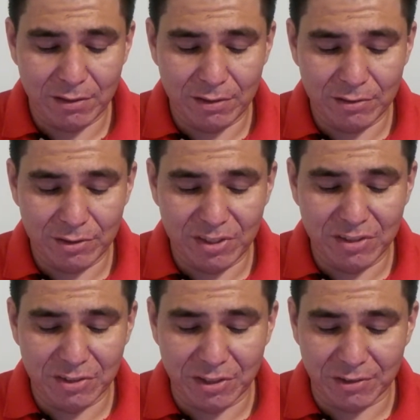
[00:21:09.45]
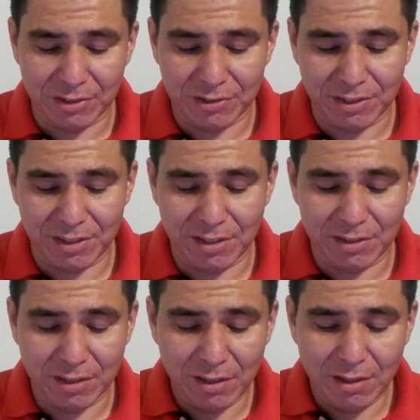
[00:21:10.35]
Justine Ezarik says,
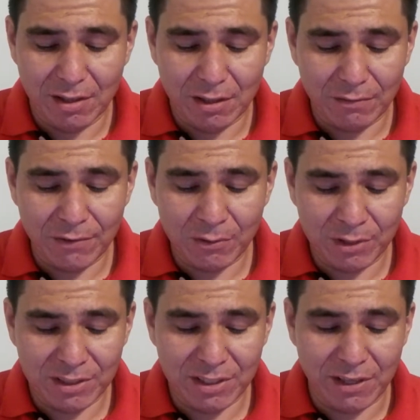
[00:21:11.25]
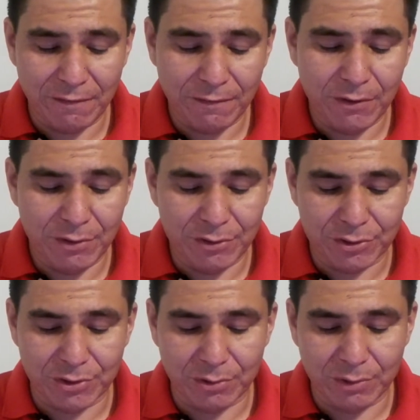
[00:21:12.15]
I found Lizzie a few years
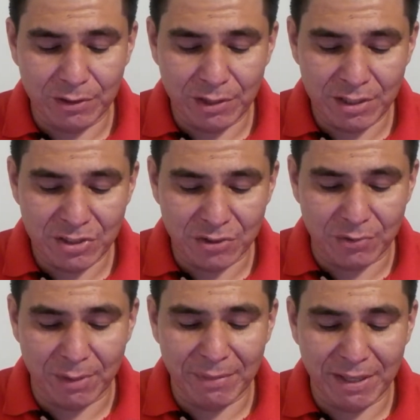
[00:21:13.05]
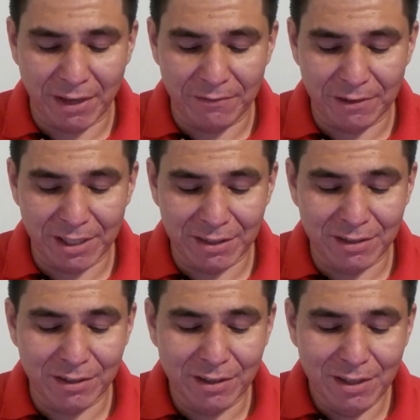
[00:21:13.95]
ago on Instagram, and I forget
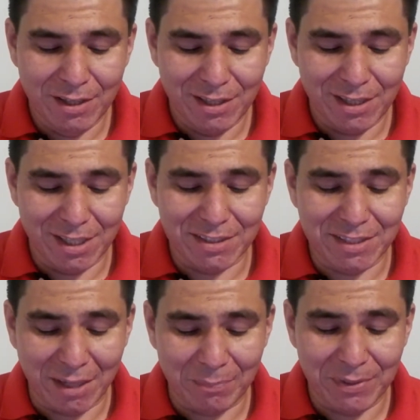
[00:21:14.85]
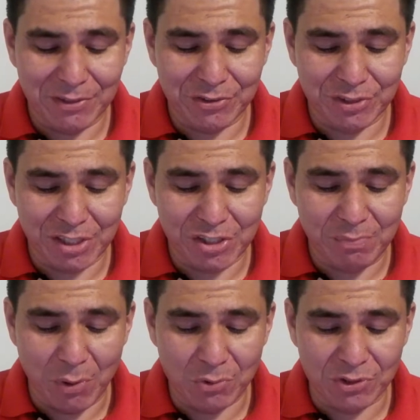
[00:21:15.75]
the exact picture that she
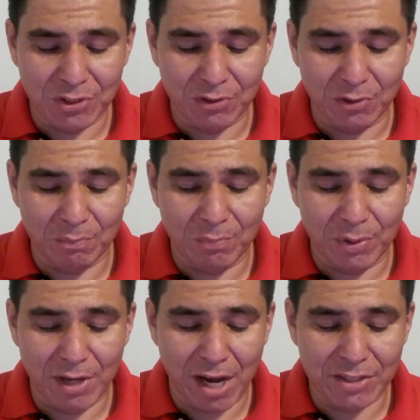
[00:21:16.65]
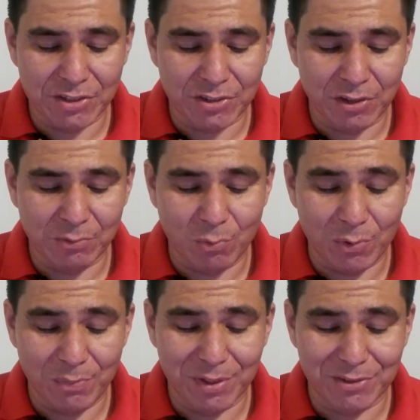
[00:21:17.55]
posted, but I saw one
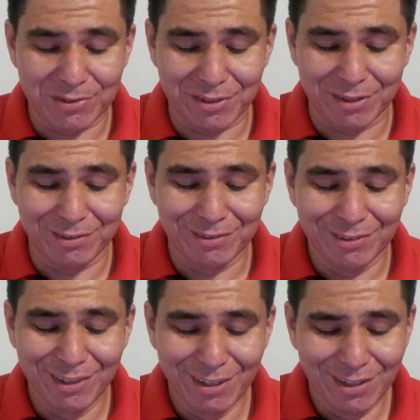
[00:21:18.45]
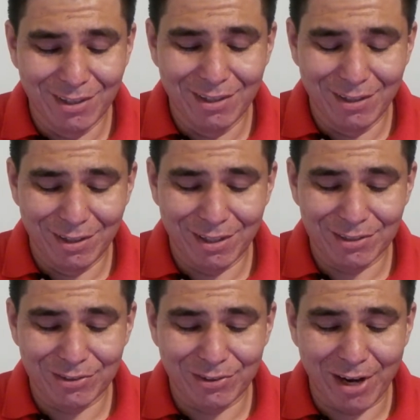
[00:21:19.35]
picture
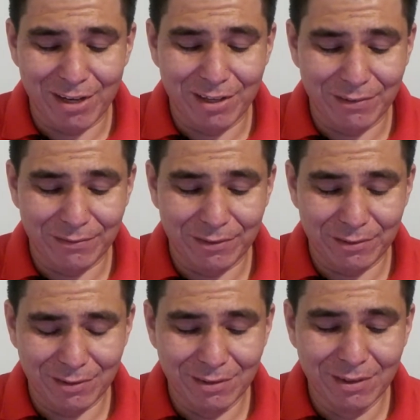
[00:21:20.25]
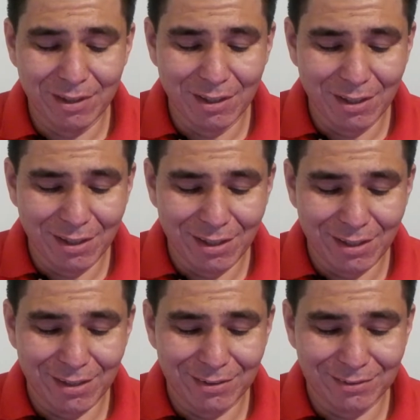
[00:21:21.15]
that's her I left,
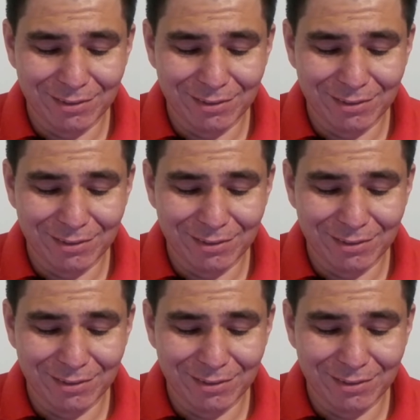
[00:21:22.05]
and